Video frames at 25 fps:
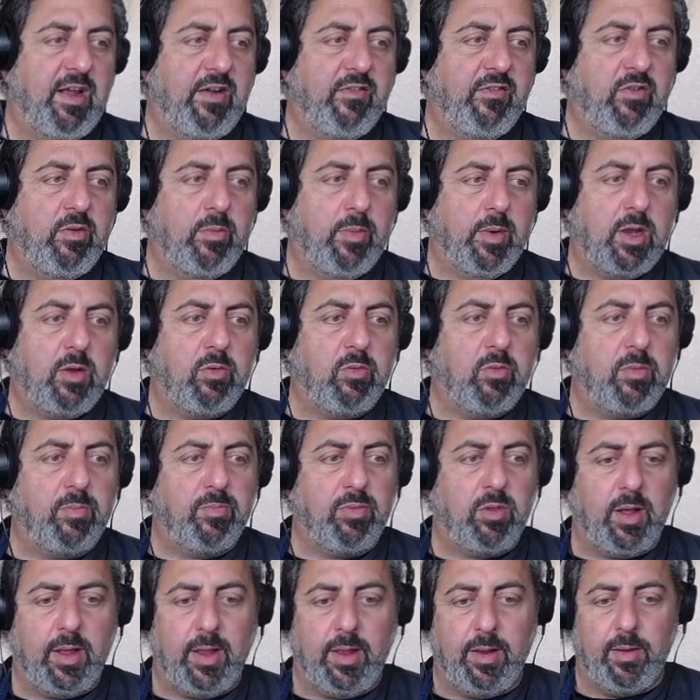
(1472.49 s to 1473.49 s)
everybody would
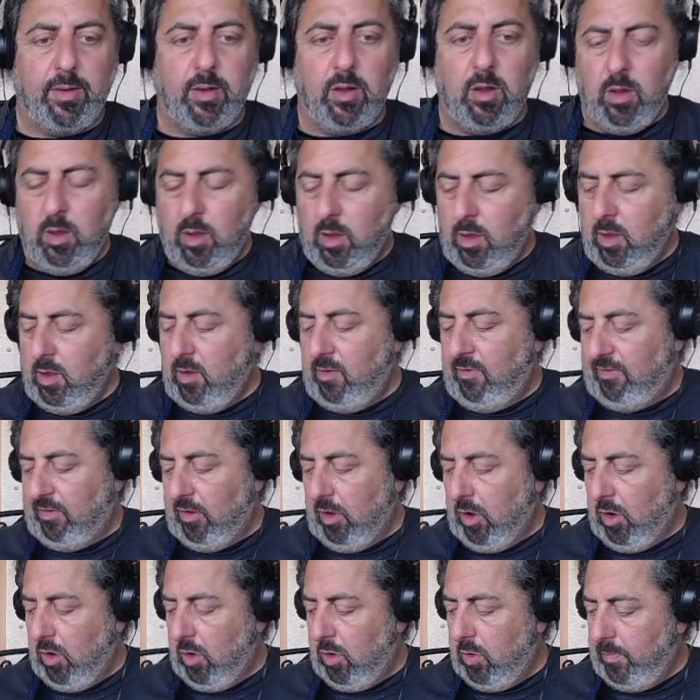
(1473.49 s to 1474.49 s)
play it.
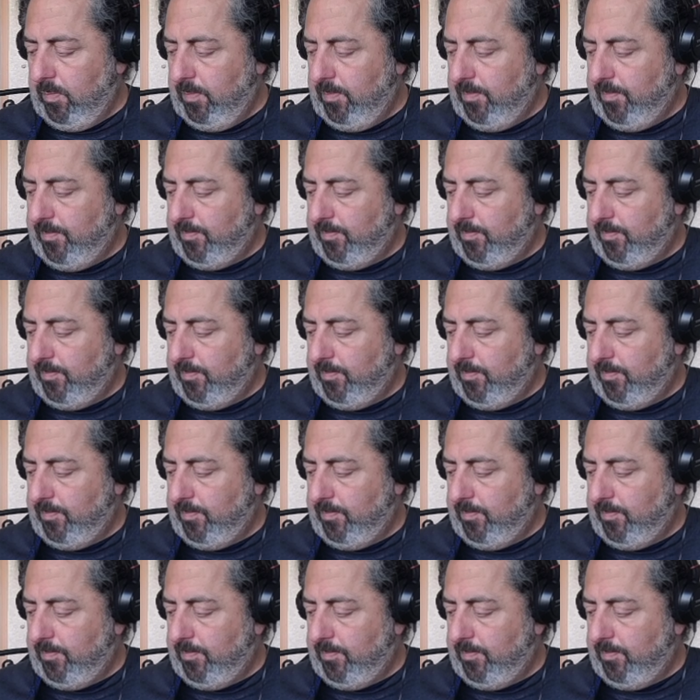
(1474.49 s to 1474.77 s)
So